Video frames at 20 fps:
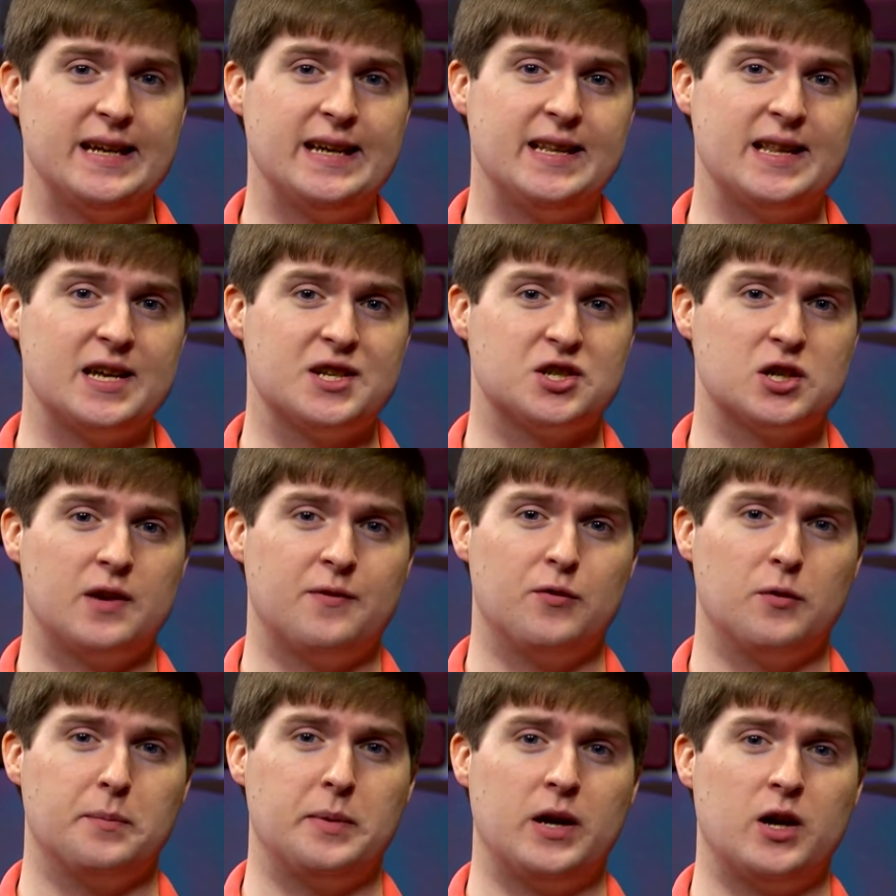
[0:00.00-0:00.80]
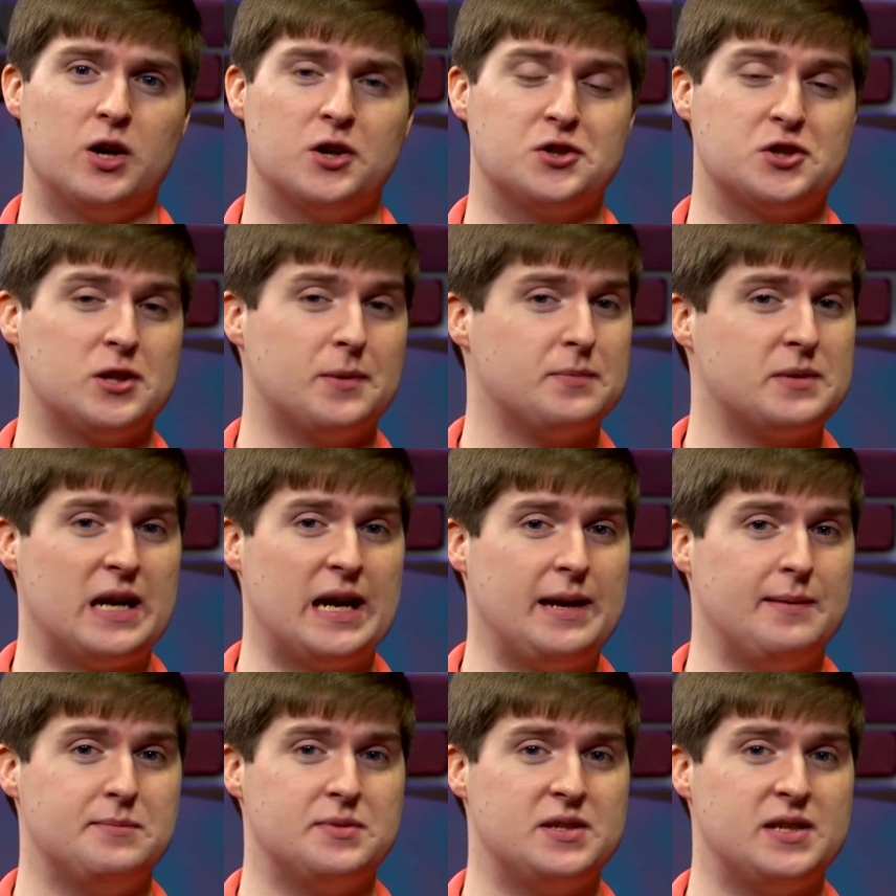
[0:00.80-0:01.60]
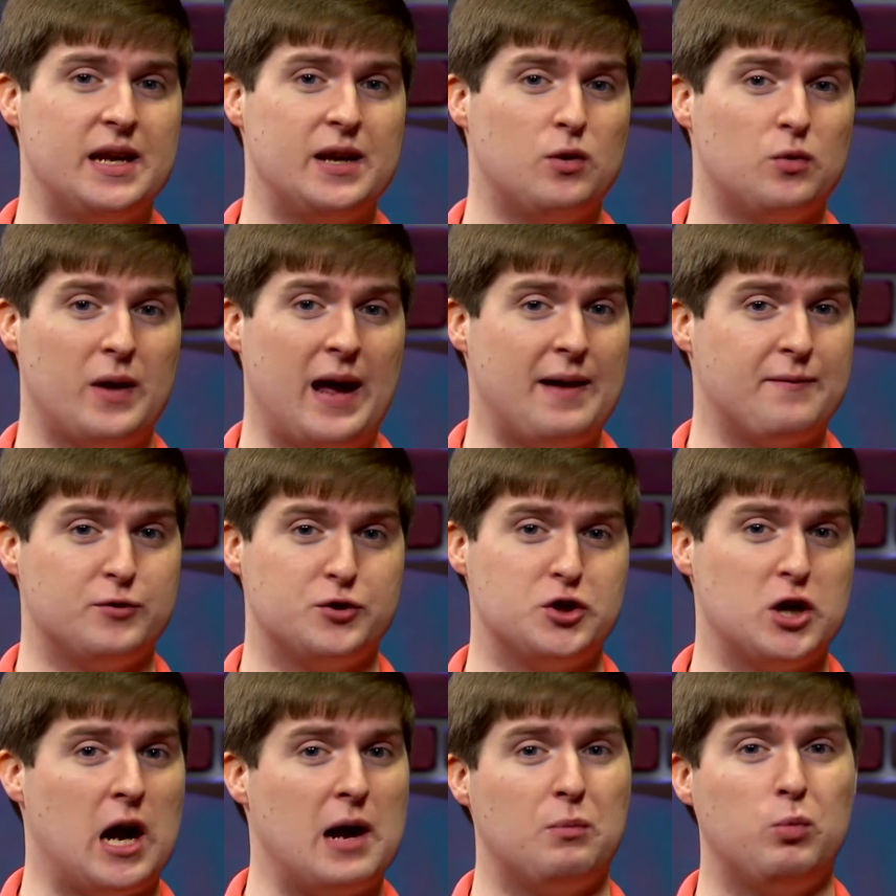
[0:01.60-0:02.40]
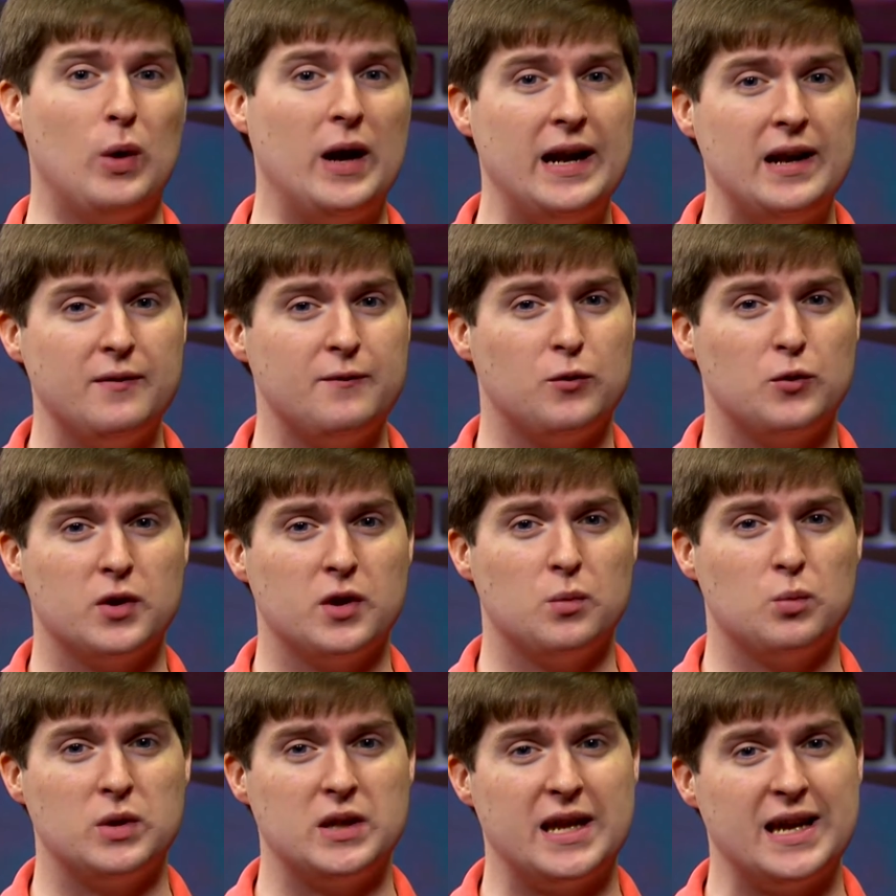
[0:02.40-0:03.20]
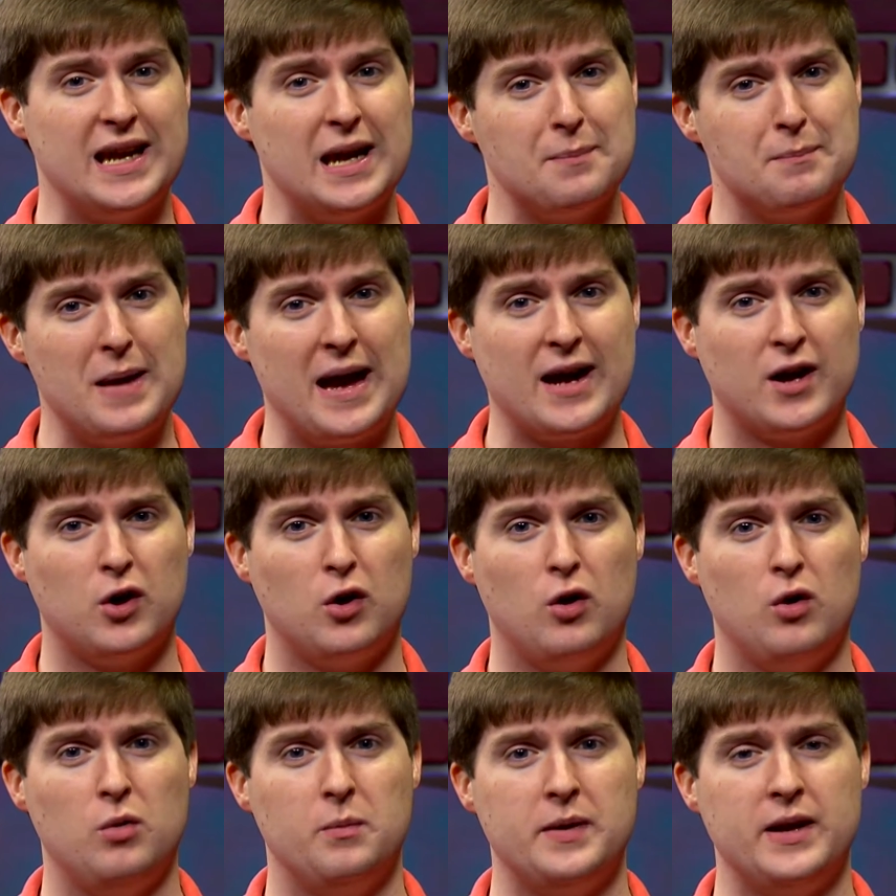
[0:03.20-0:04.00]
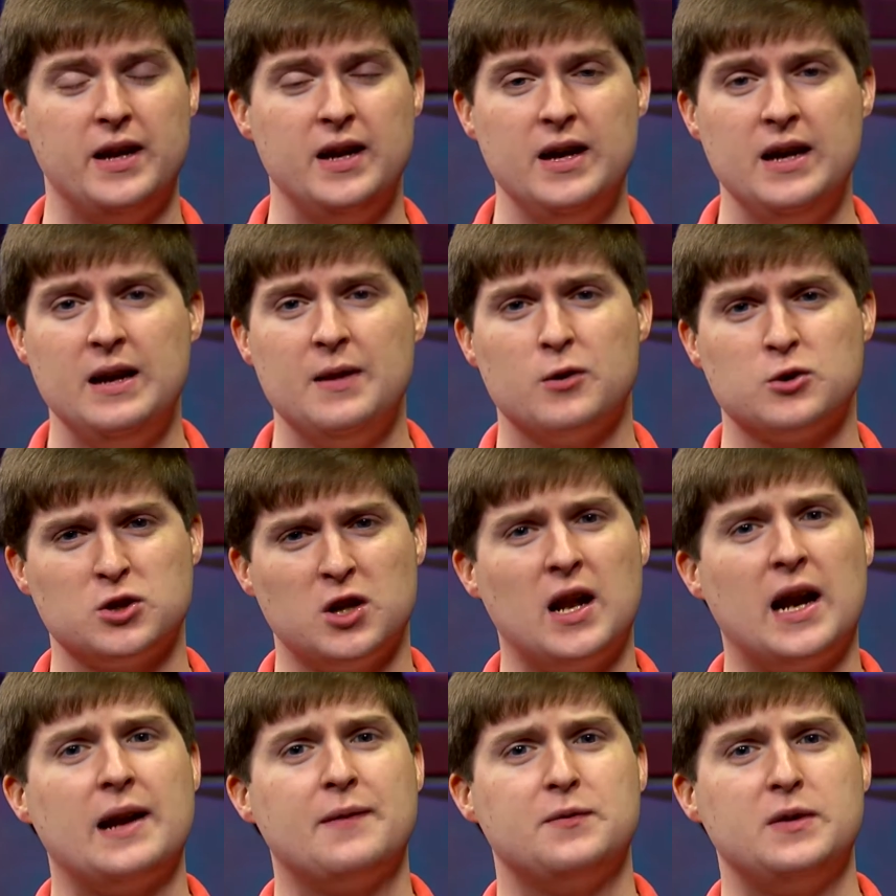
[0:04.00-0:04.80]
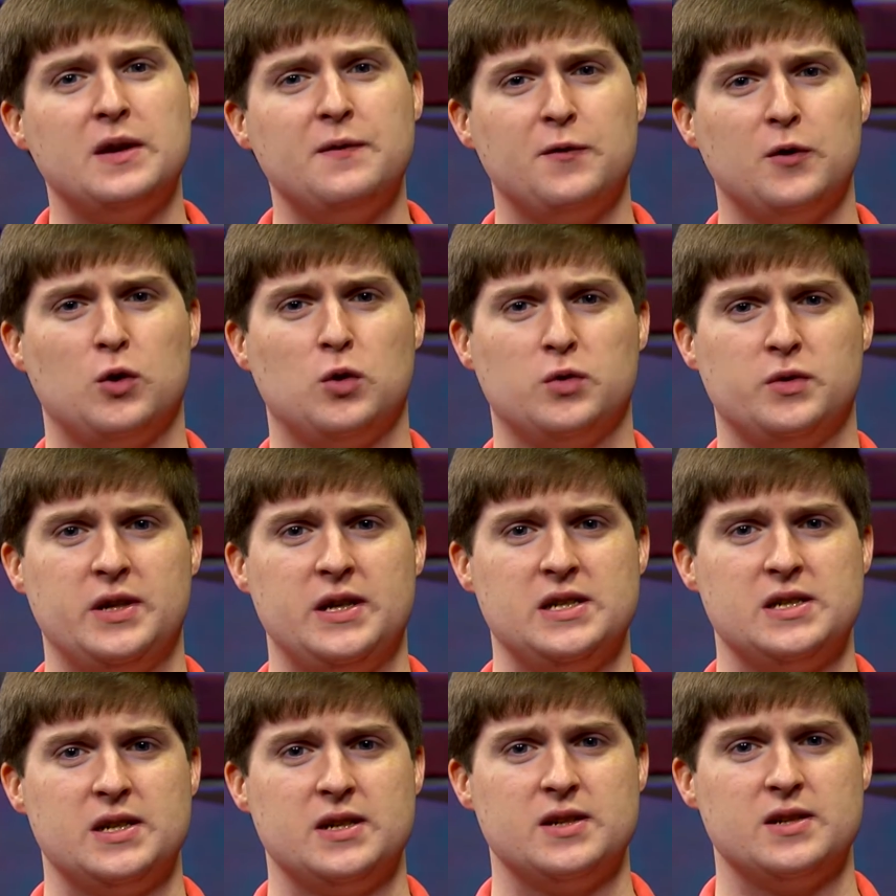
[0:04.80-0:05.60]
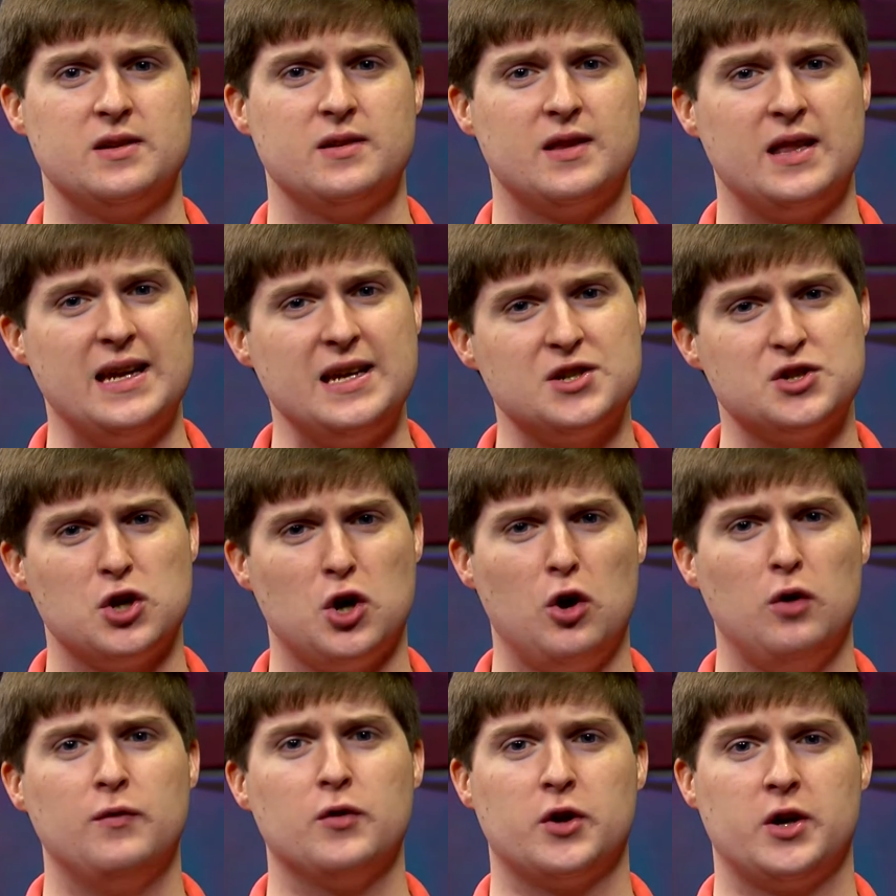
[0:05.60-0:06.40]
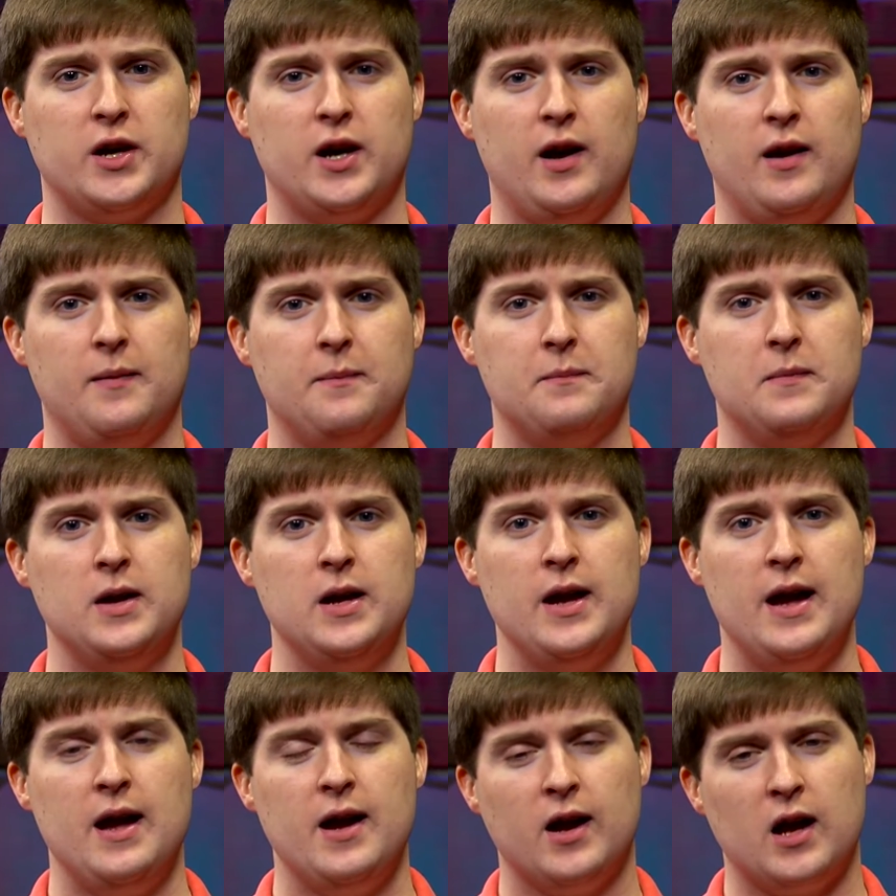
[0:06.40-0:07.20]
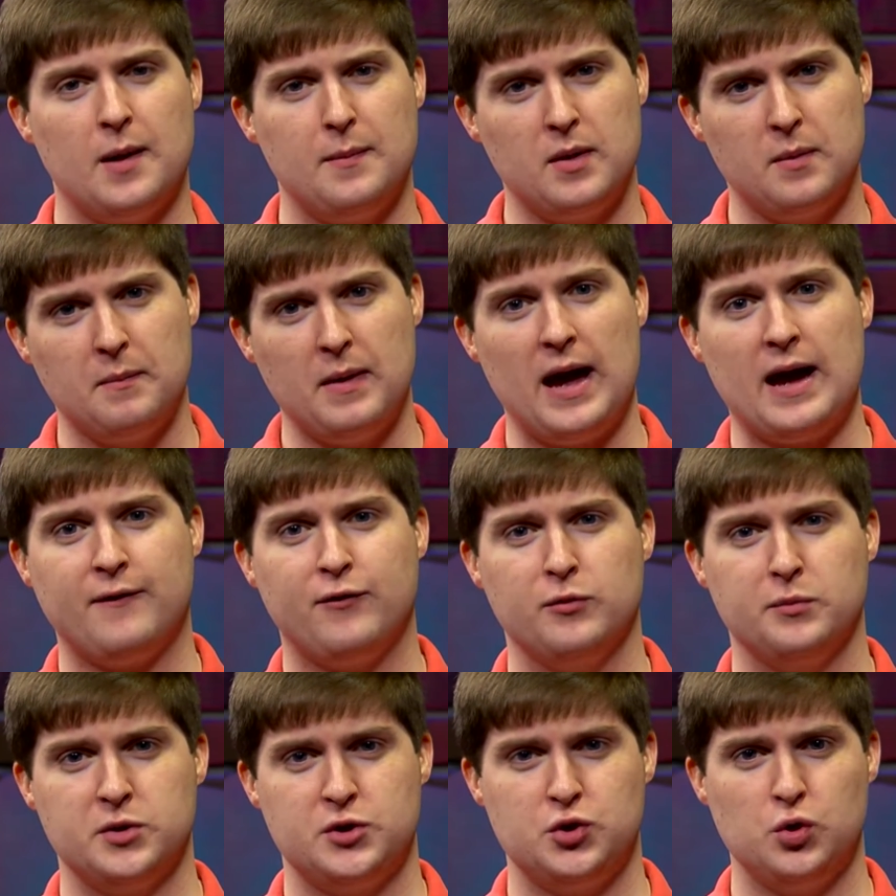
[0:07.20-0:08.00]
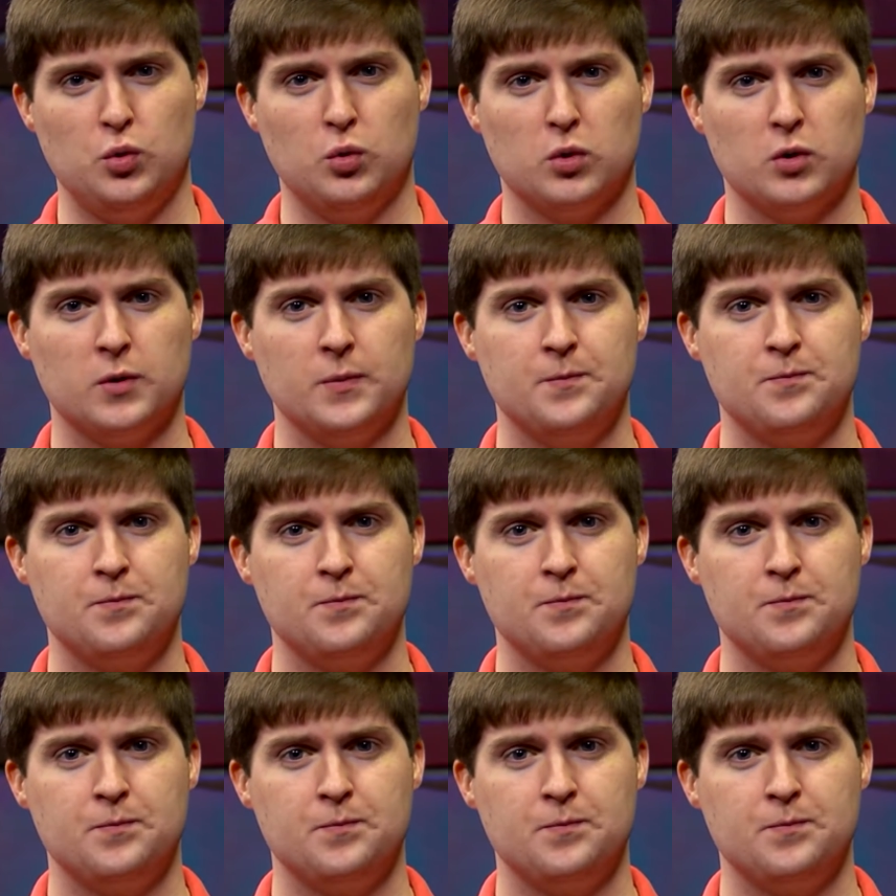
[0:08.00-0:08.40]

They suffer because sometimes they don't have a job waiting for them when they get back home, and there's a lot of difficulties and things to overcome coming back from a tour.